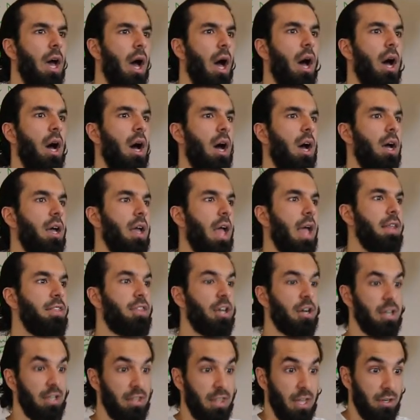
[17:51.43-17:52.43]
uh, uh
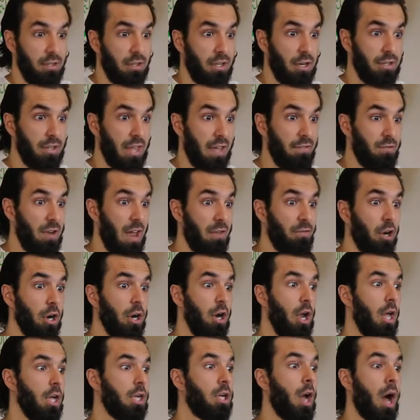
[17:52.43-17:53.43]
they have never